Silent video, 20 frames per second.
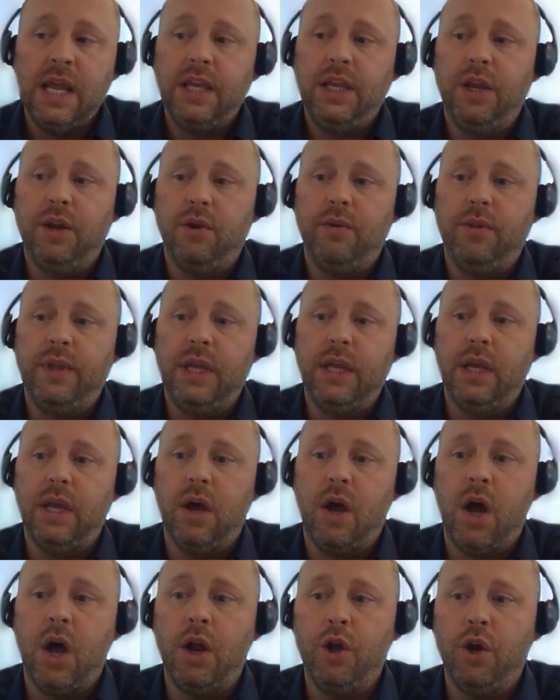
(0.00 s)
You know, the
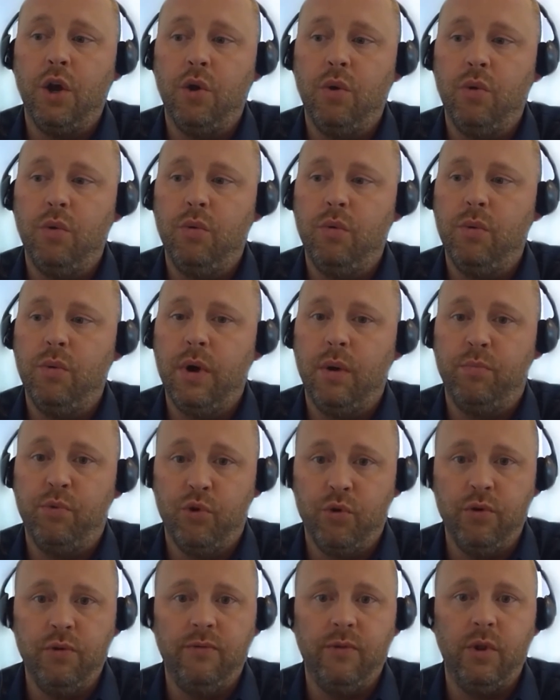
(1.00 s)
auto
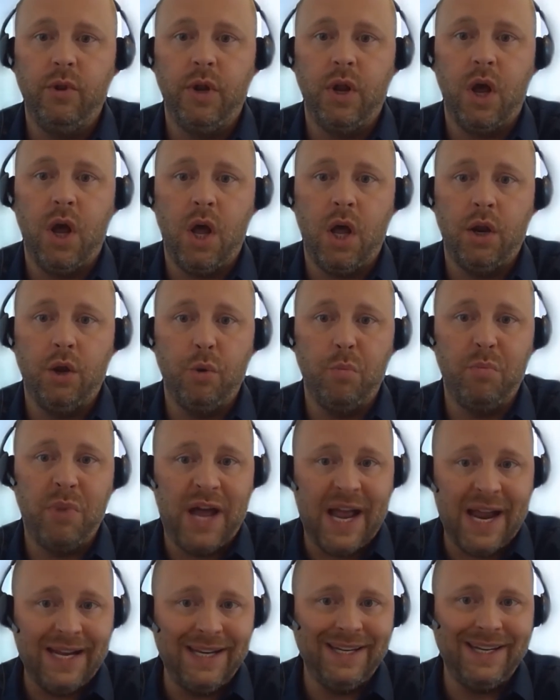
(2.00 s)
approval and auto
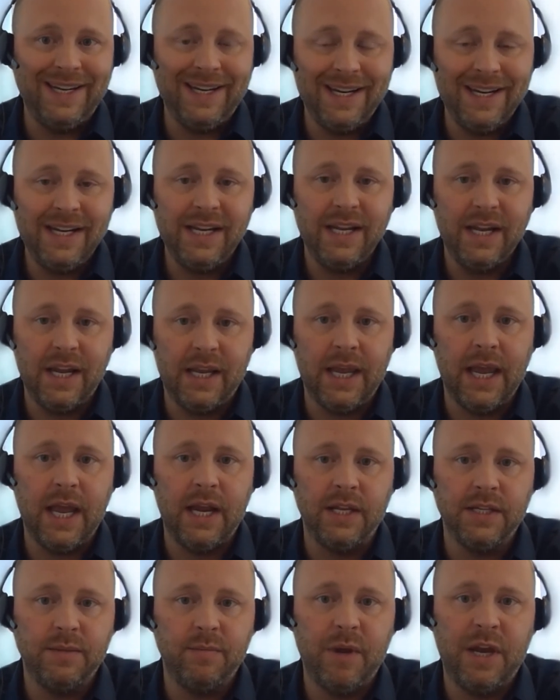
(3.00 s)
binding,
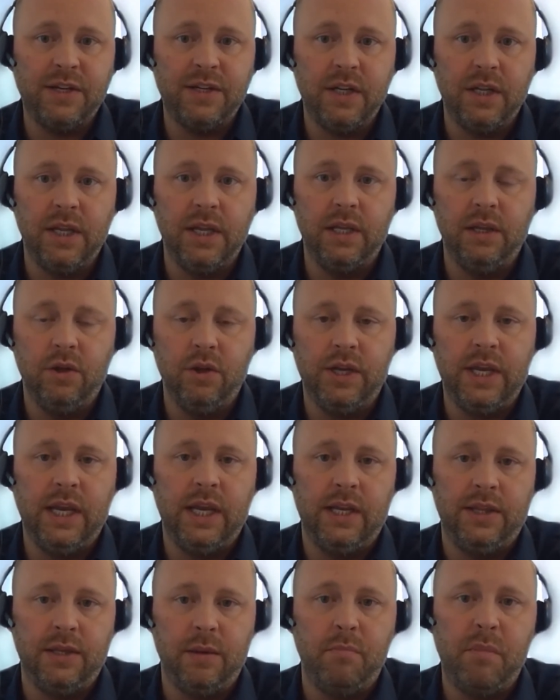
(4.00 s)
again, especially
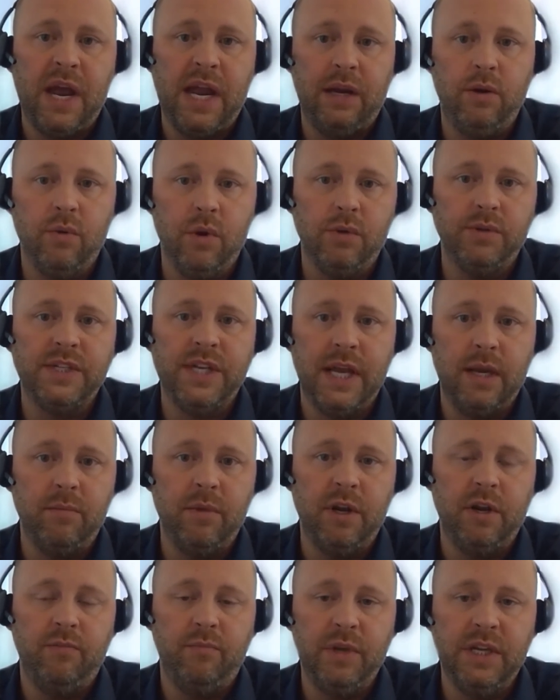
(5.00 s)
looking at the micro
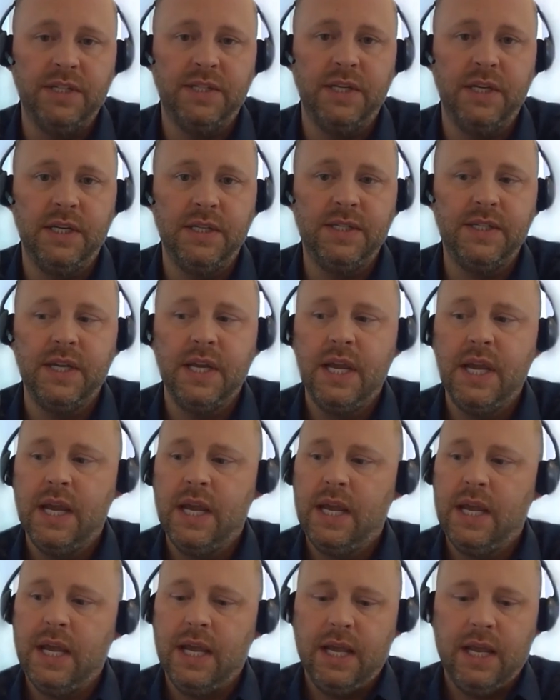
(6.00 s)
segment of business.
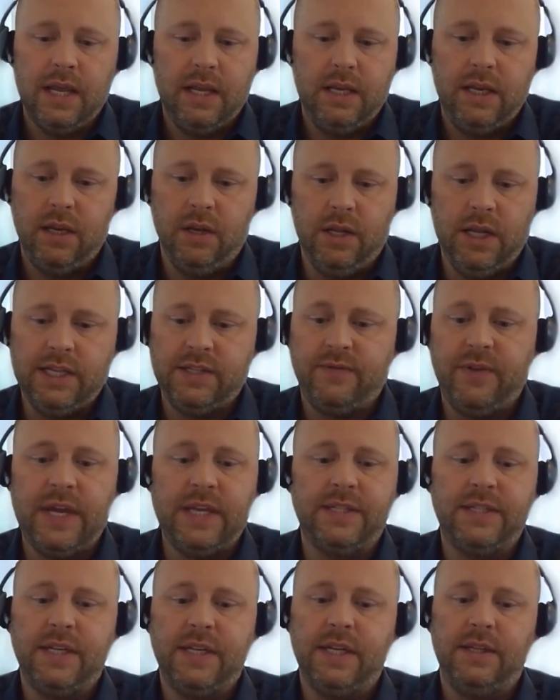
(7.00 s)
You know, let's
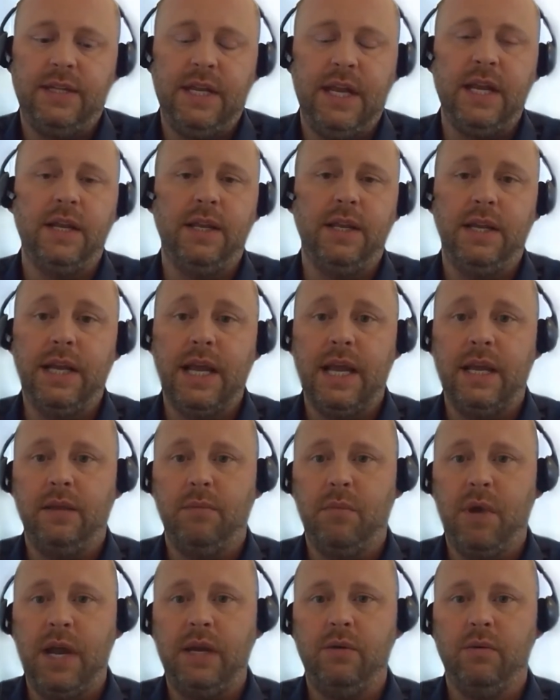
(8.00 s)
face it, at the end of the day, the
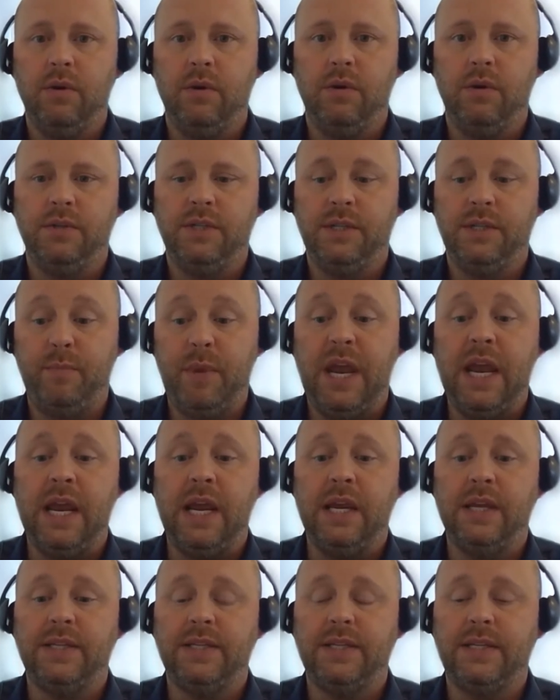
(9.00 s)
micro
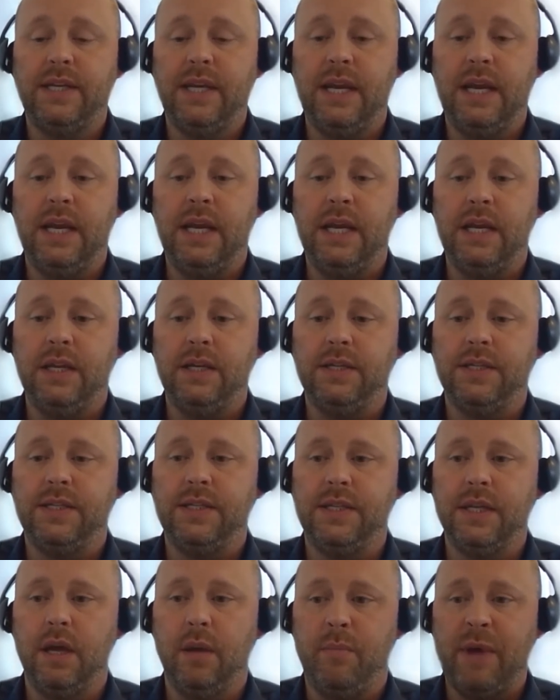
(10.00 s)
space
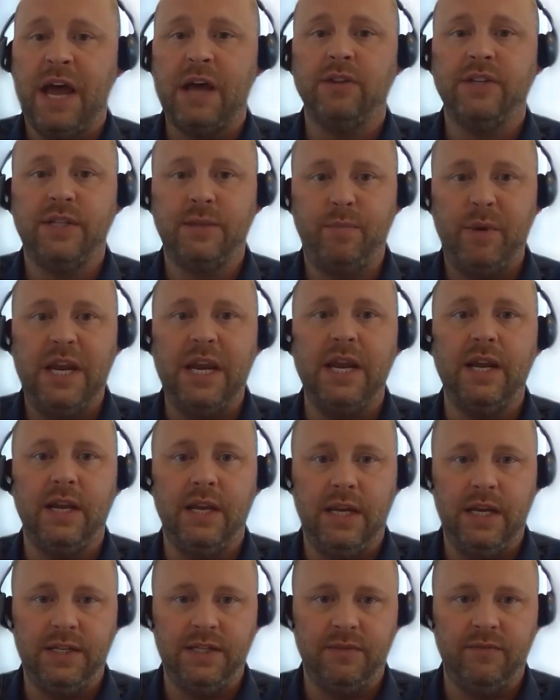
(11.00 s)
is about speed
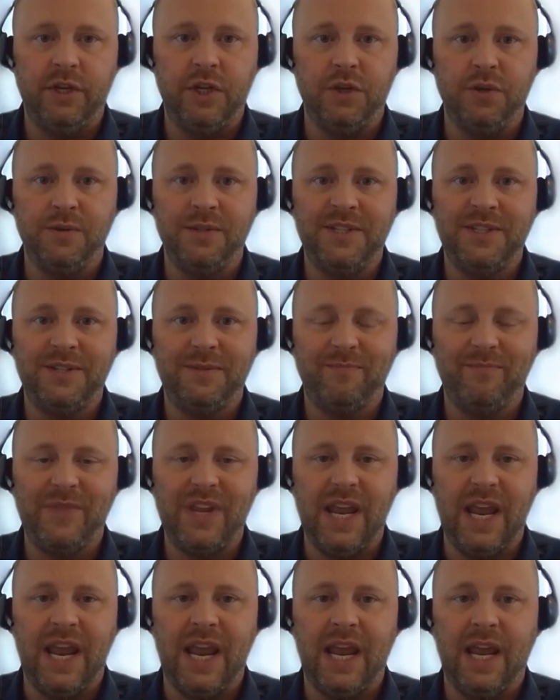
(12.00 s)
and ease of use
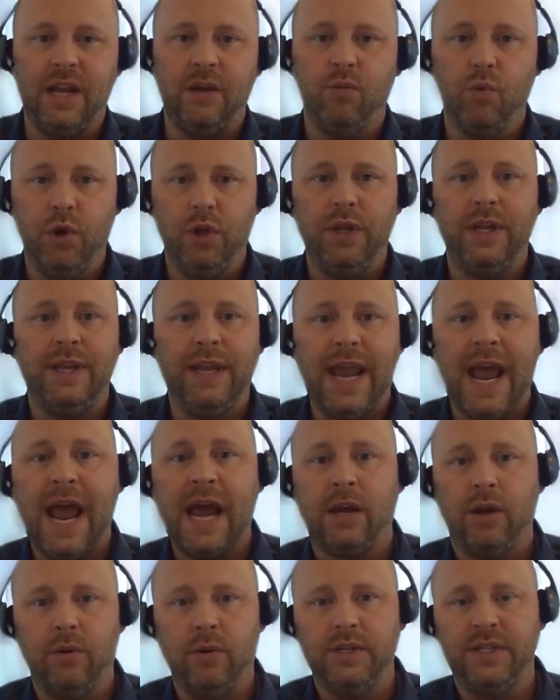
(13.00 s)
and really the
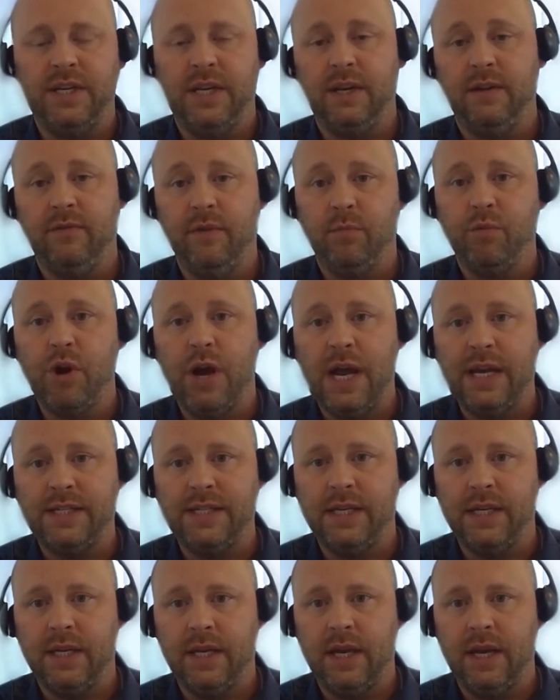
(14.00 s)
accuracy of the
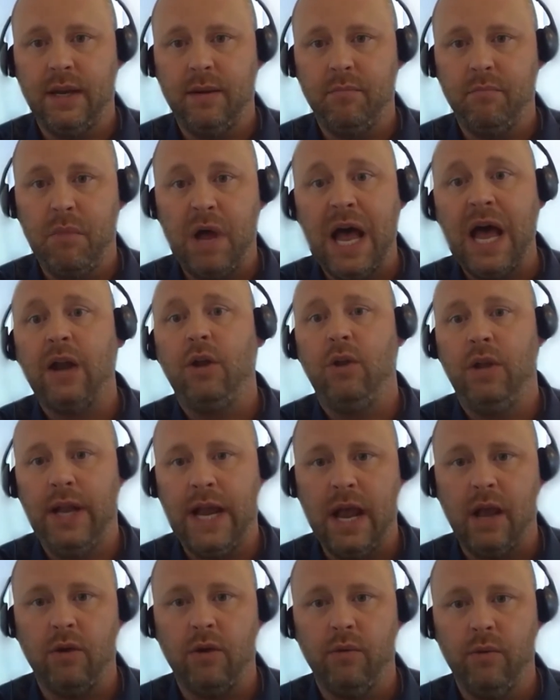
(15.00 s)
pricing model
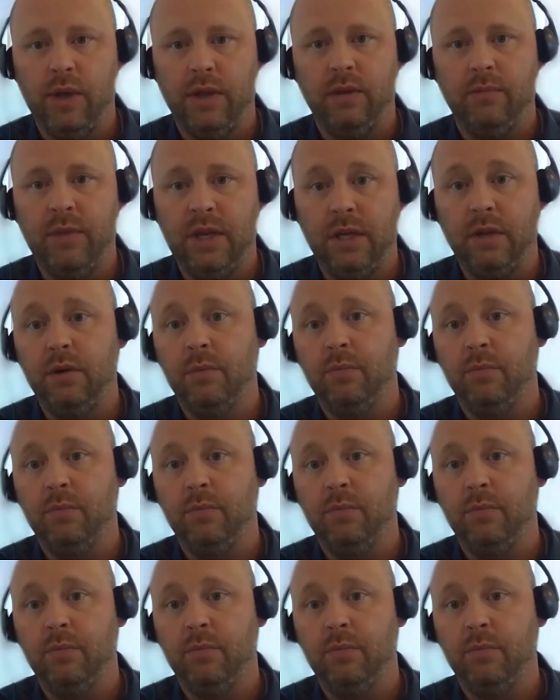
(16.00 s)
and algorithm that you